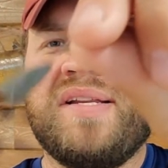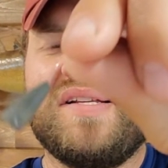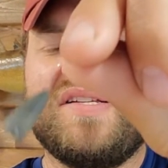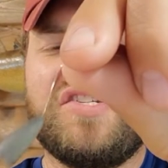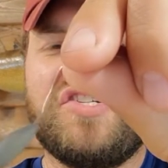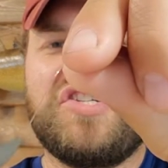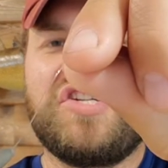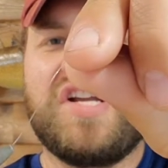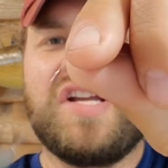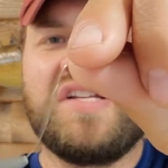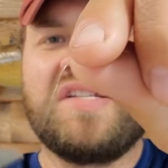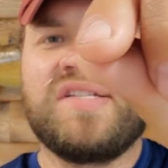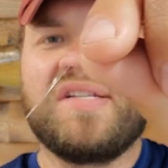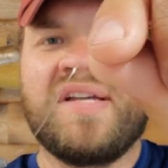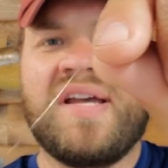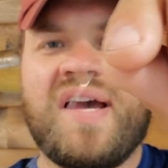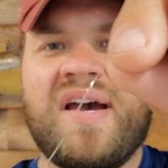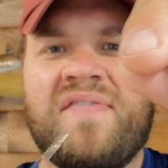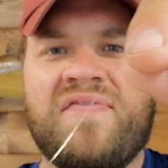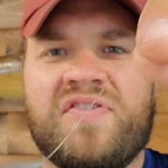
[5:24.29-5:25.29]
is chasing
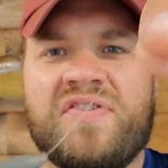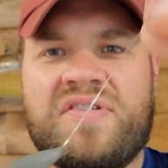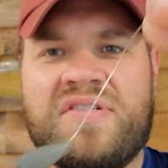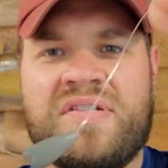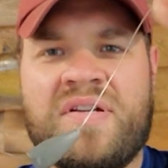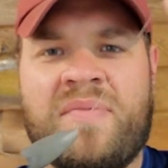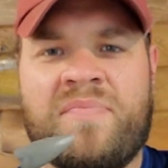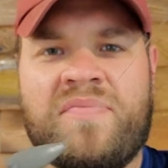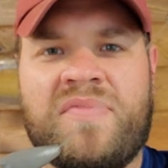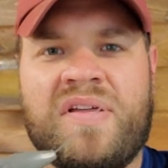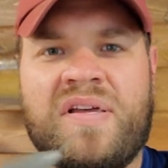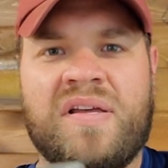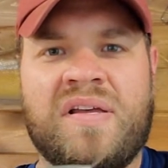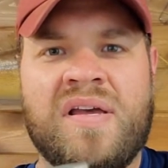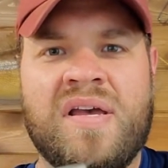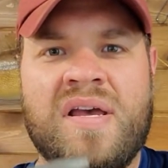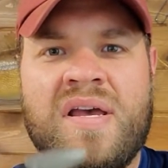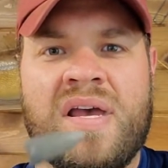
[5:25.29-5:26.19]
after something.